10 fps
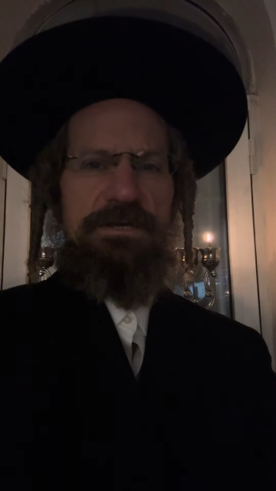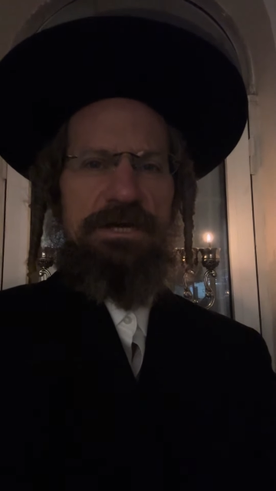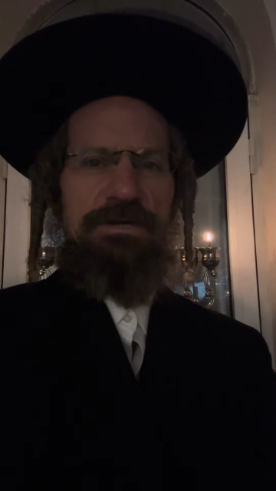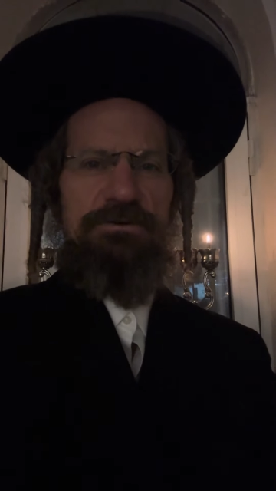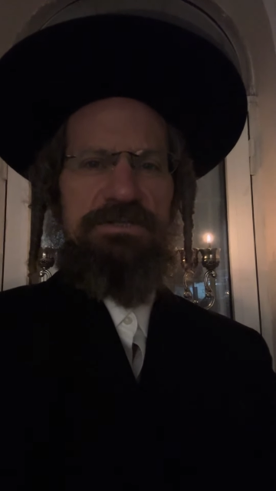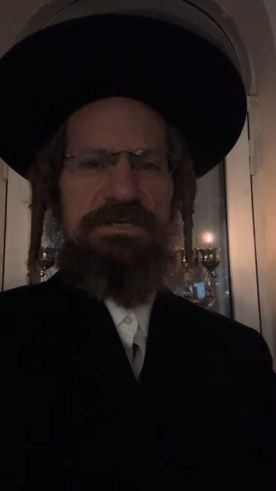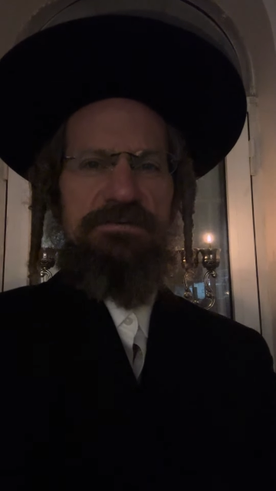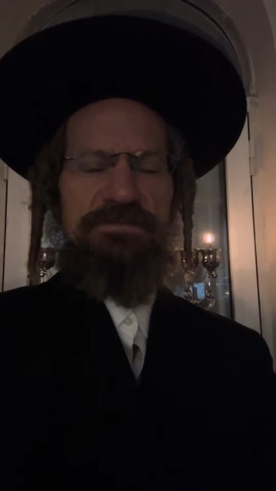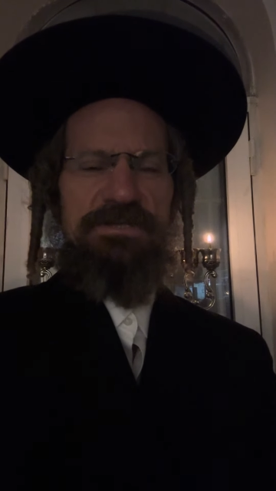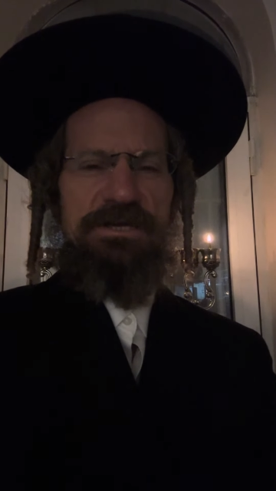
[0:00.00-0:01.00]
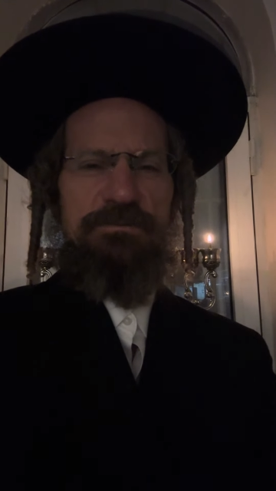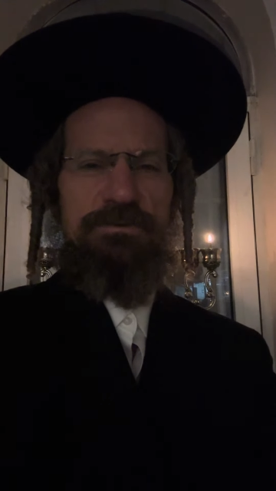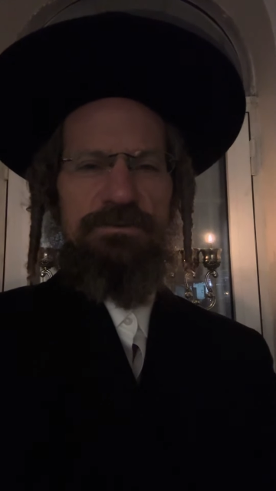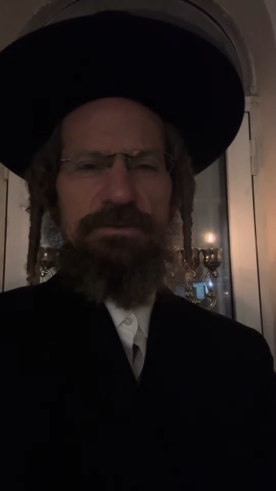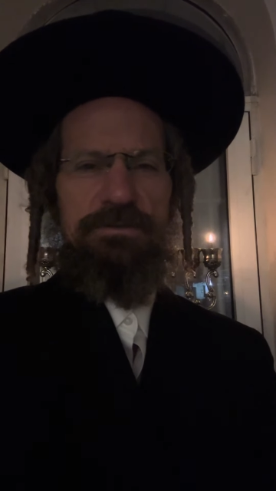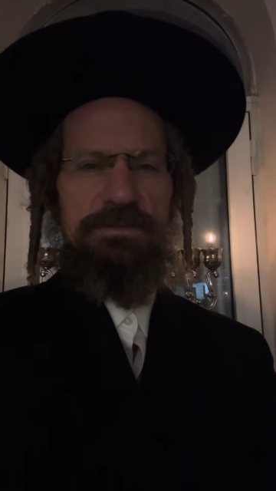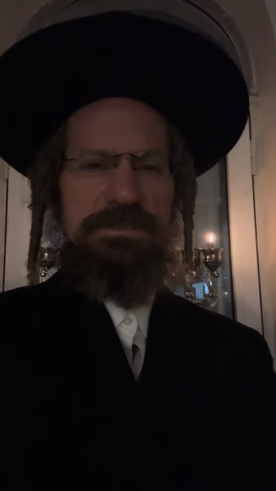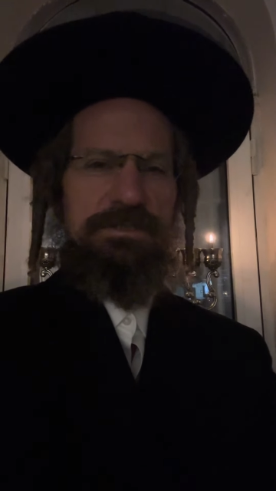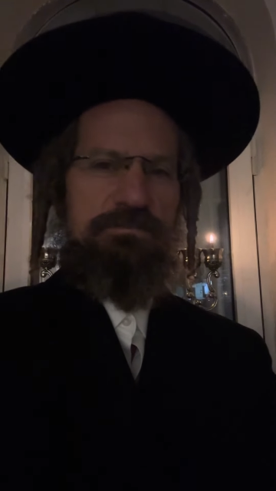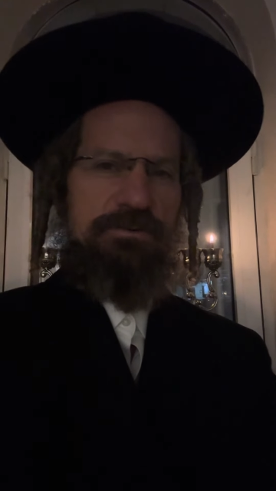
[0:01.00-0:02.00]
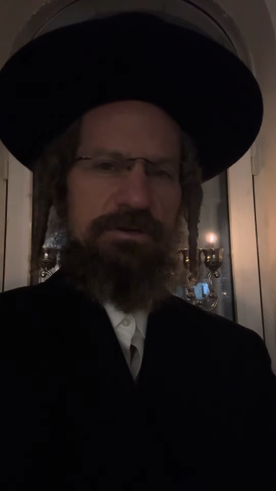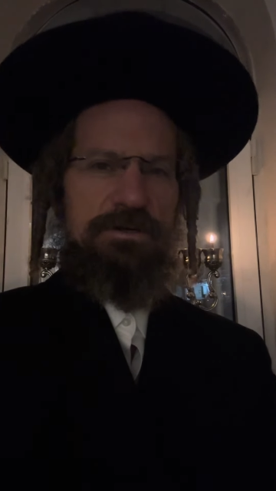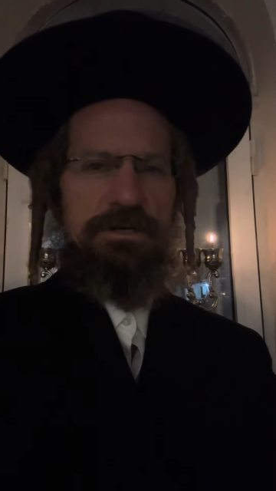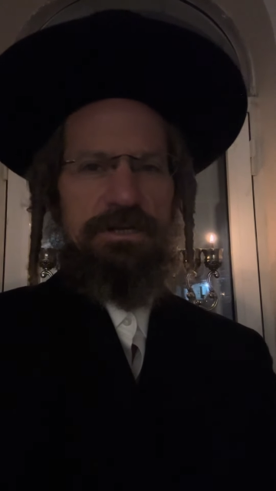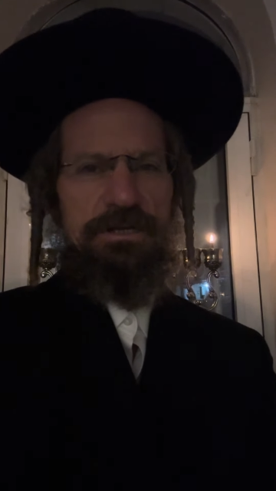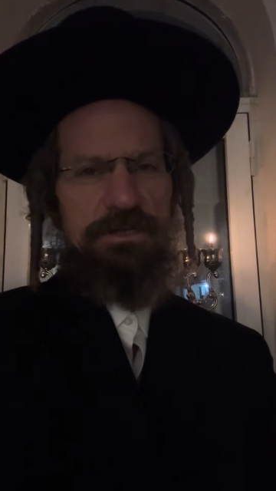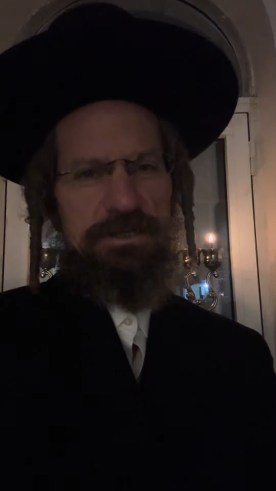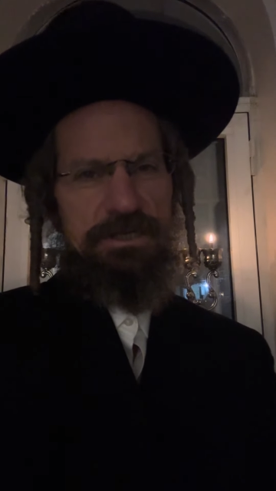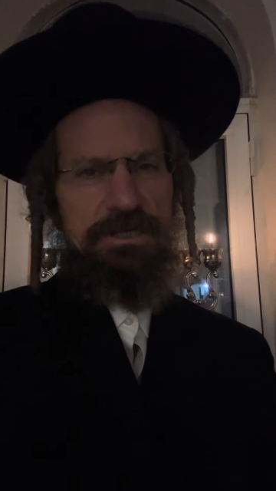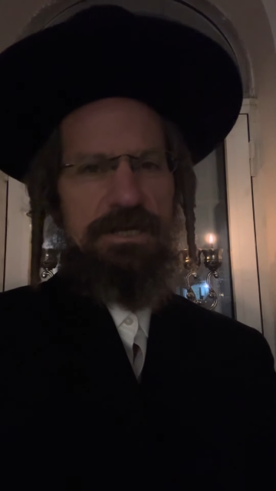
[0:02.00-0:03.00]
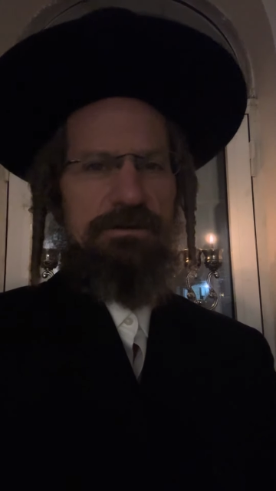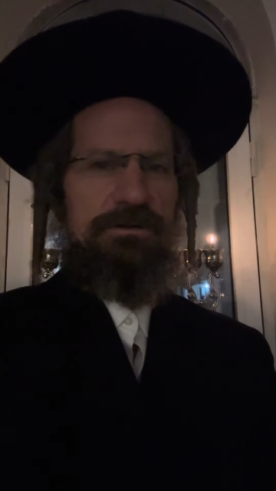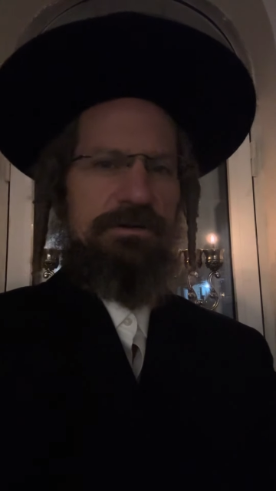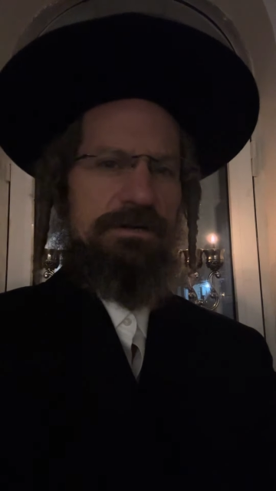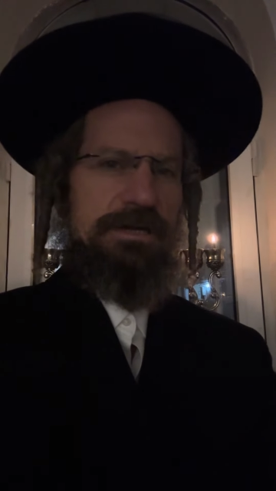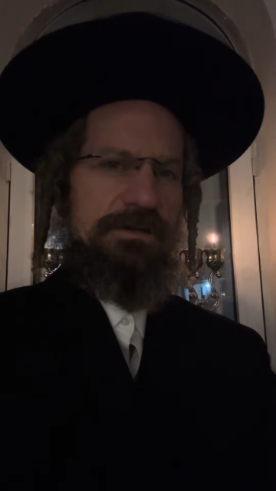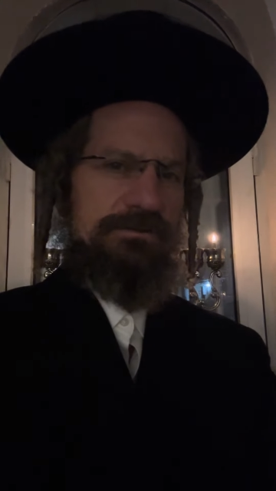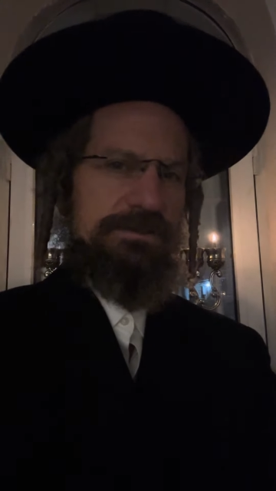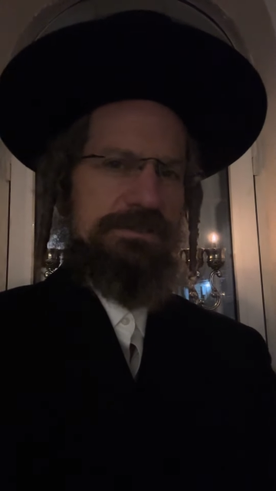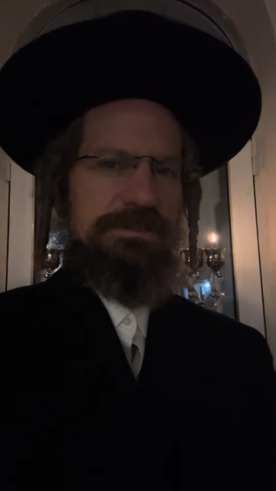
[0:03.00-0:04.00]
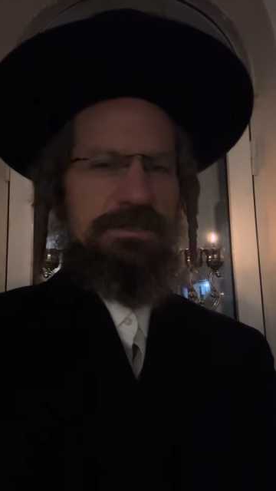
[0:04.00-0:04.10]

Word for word: I know it seems like we're doing all this deep work and cleaning out our house,